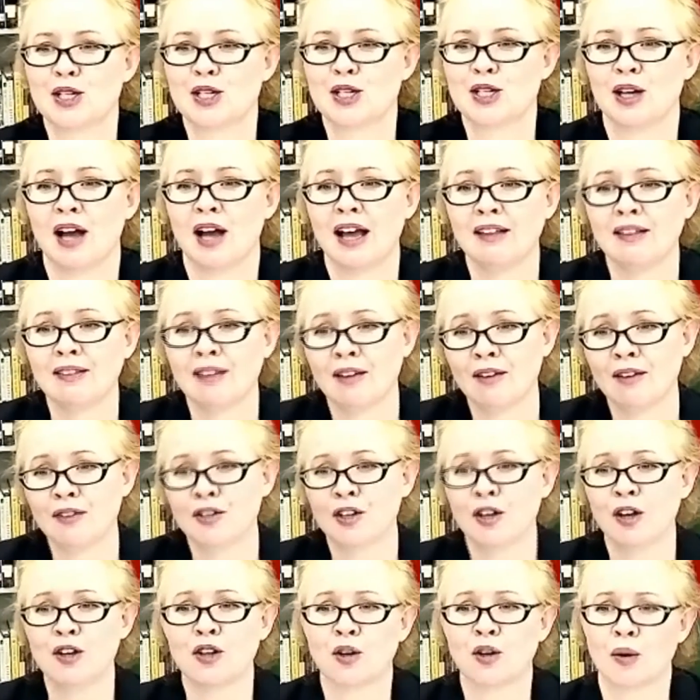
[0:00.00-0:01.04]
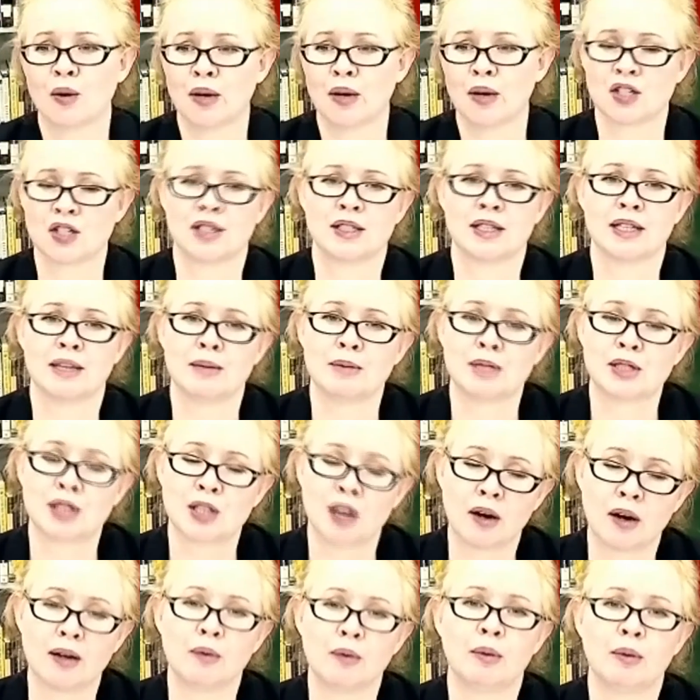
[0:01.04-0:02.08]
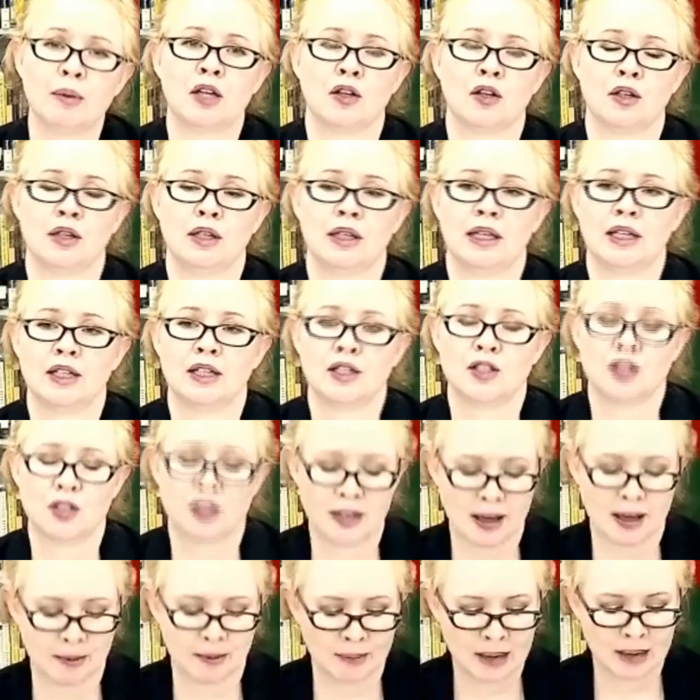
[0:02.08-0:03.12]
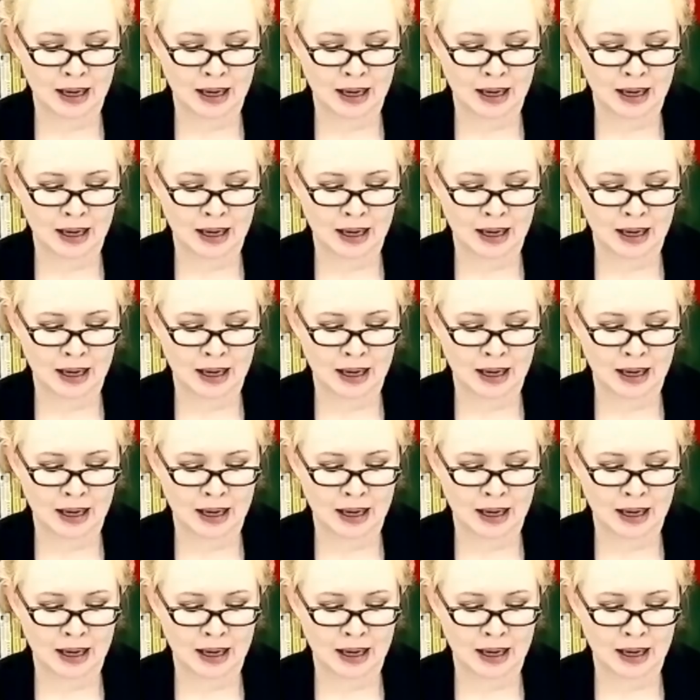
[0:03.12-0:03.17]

I loved all your questions. I'm sorry we couldn't get to them.